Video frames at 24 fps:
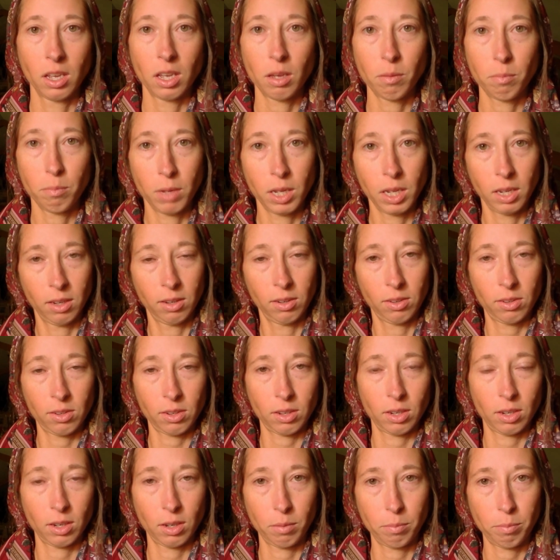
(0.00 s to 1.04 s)
It means
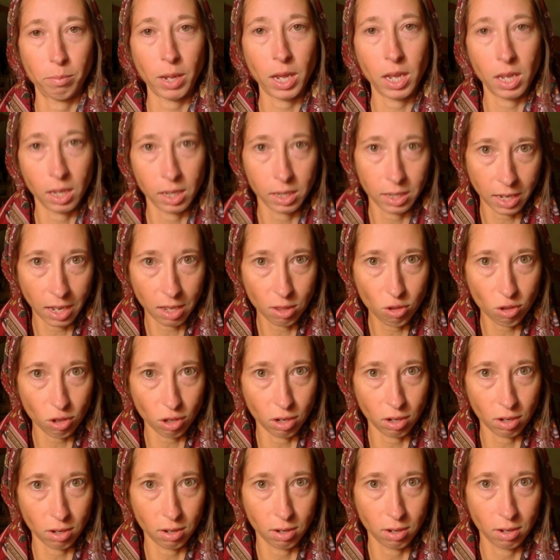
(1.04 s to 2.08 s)
paying
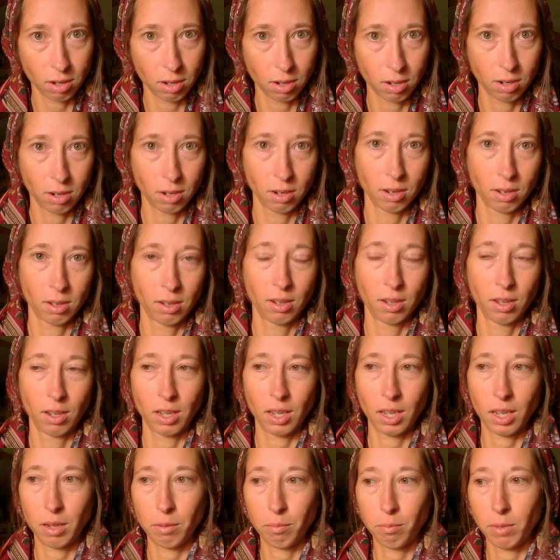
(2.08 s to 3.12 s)
attention.
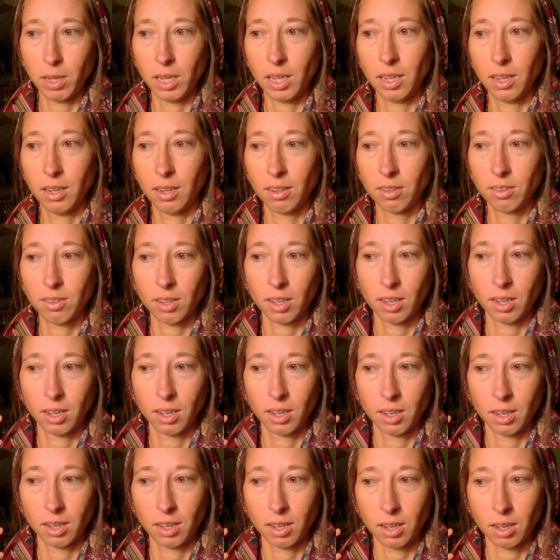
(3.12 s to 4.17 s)
It means
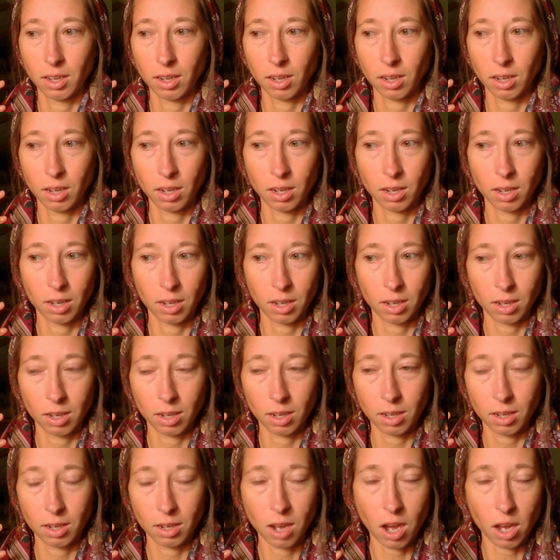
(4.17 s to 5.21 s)

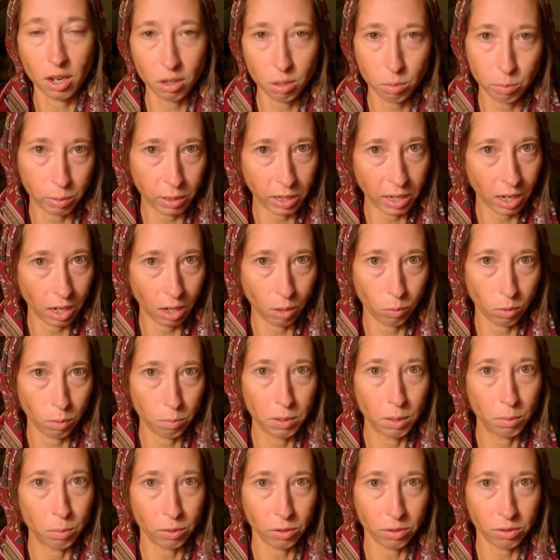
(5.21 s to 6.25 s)
contemplating what
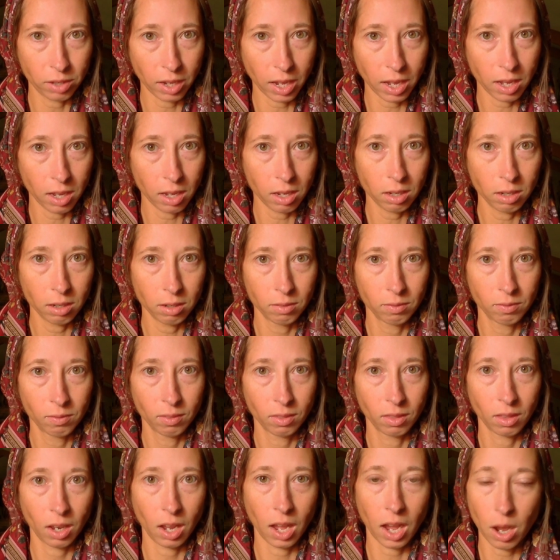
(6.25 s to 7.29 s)
people say,
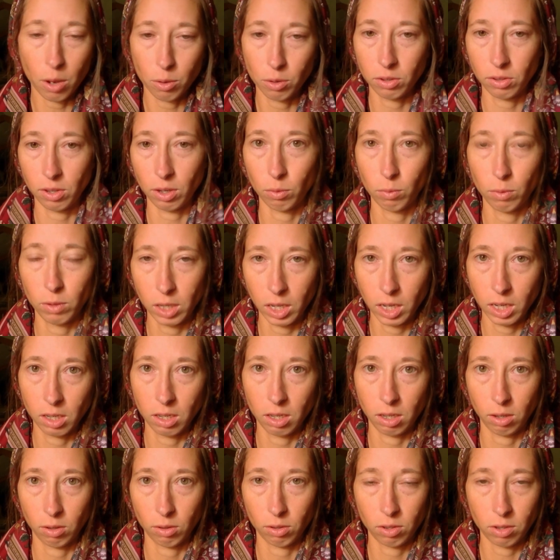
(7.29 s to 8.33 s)
how does it relate
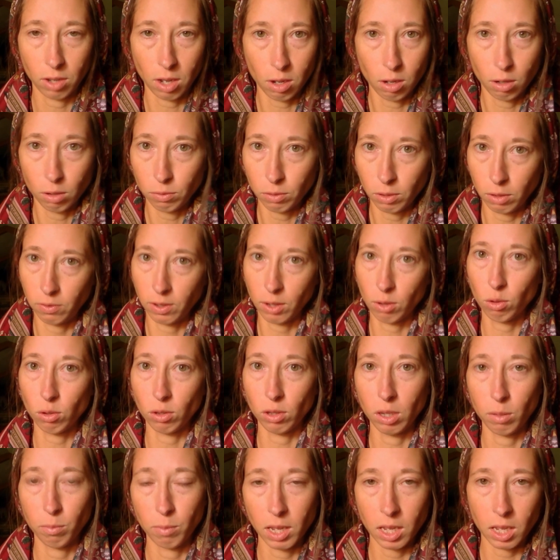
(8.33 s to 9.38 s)
to yourself,
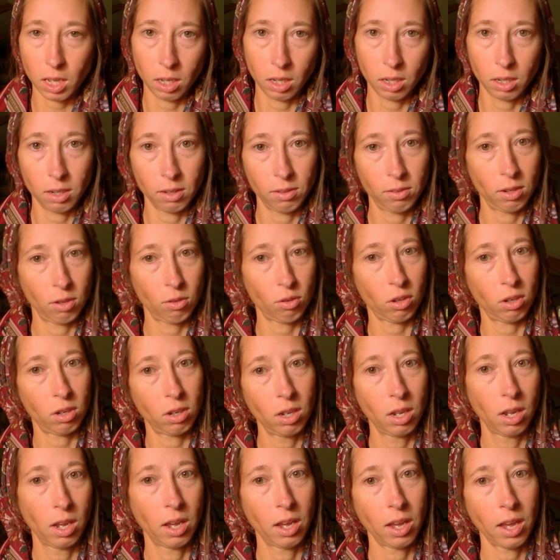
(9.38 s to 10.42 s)
eventually making a
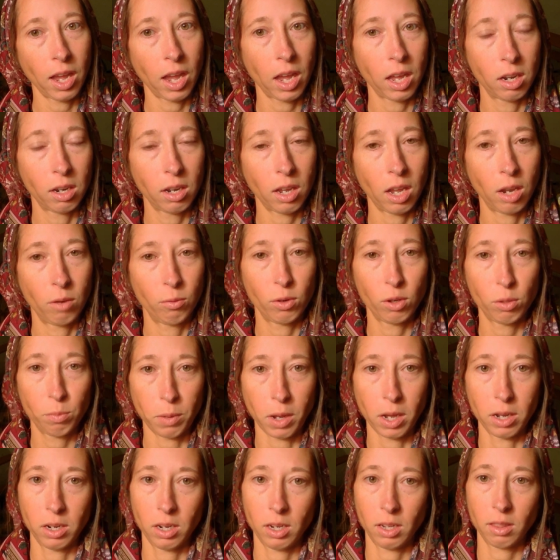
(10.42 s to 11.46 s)
decision and, and
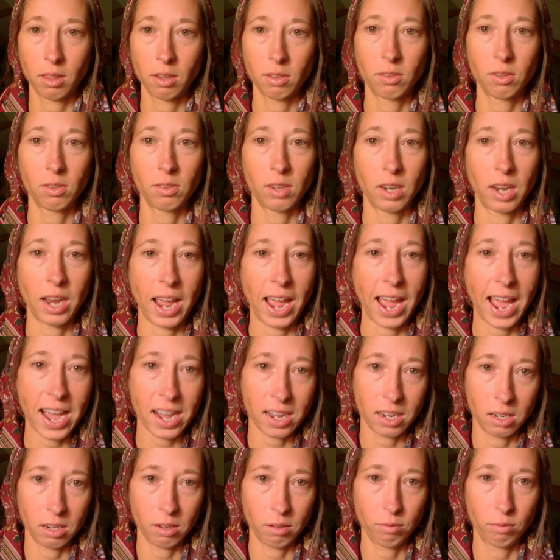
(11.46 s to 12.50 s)
responding. This is an
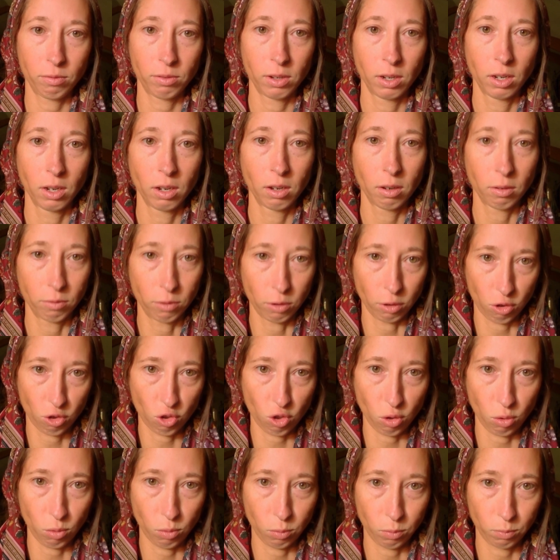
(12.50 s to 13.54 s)
active
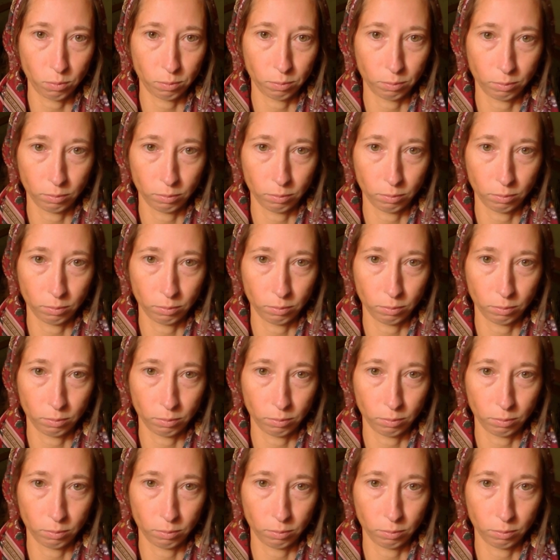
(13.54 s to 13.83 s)
virtue.